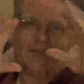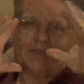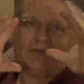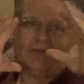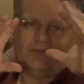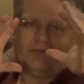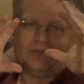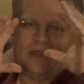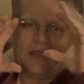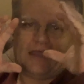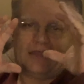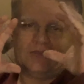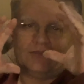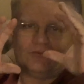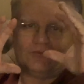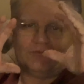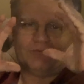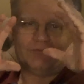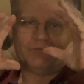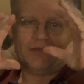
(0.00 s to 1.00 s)
at his hands
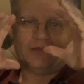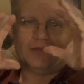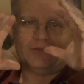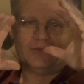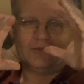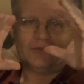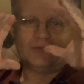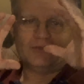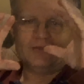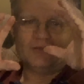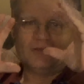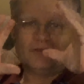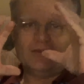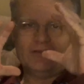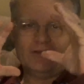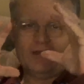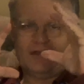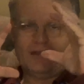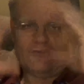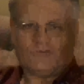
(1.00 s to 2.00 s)
and face
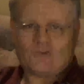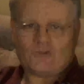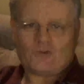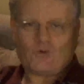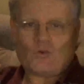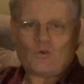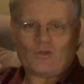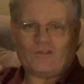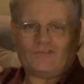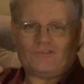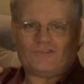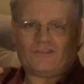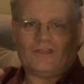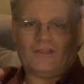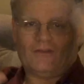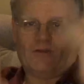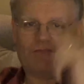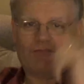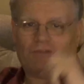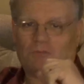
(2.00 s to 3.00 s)
and took all his
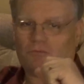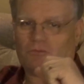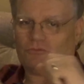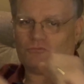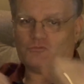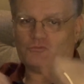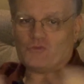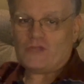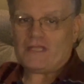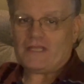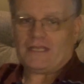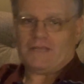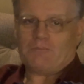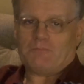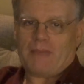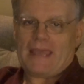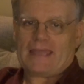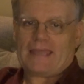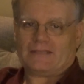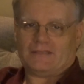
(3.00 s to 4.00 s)
skin off. He was really
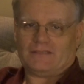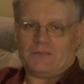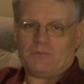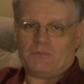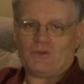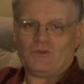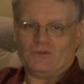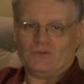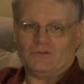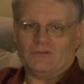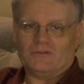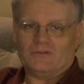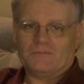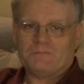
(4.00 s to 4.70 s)
badly burned.